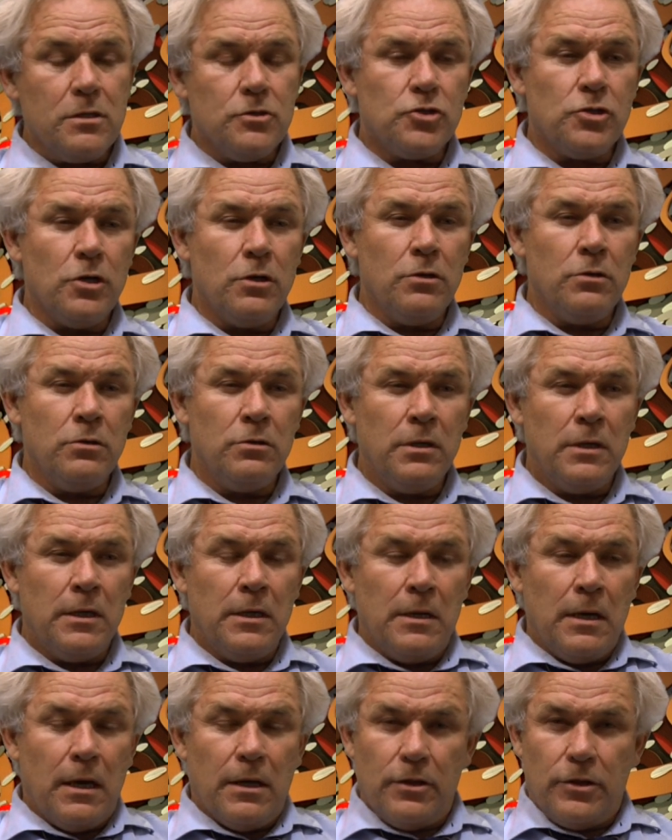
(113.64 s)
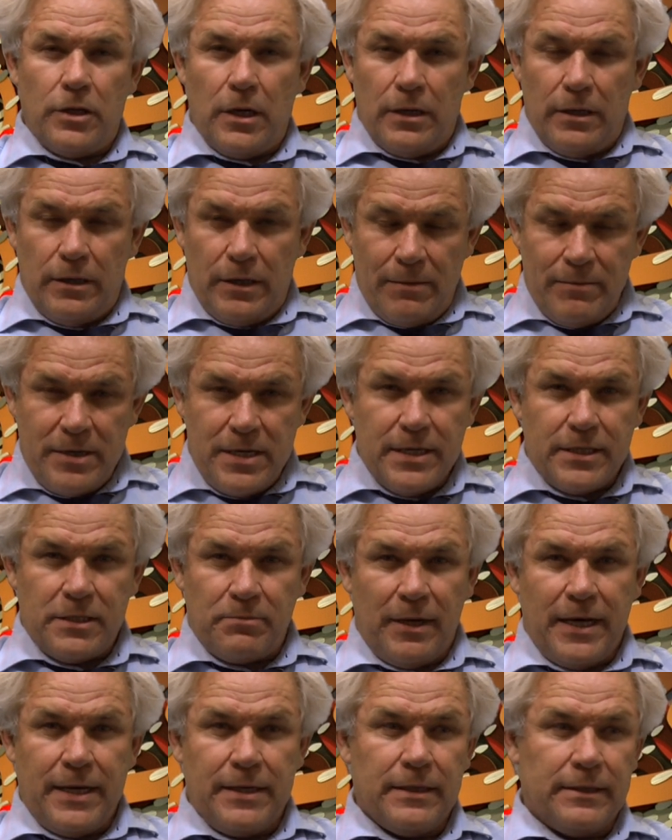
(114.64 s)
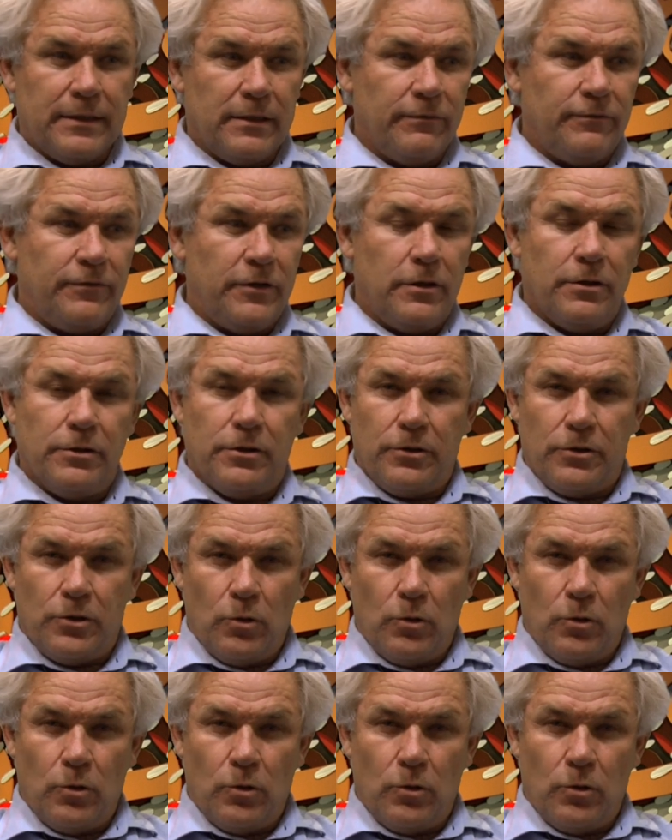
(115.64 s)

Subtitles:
So let me explain a little further.